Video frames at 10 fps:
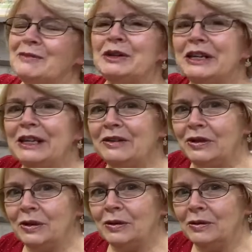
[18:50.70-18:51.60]
I'm going to give
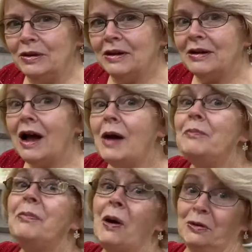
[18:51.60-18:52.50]
you a
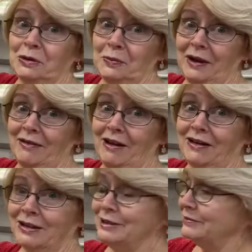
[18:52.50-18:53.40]
polar bear
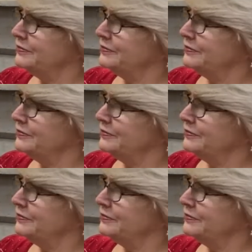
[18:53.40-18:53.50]
hug.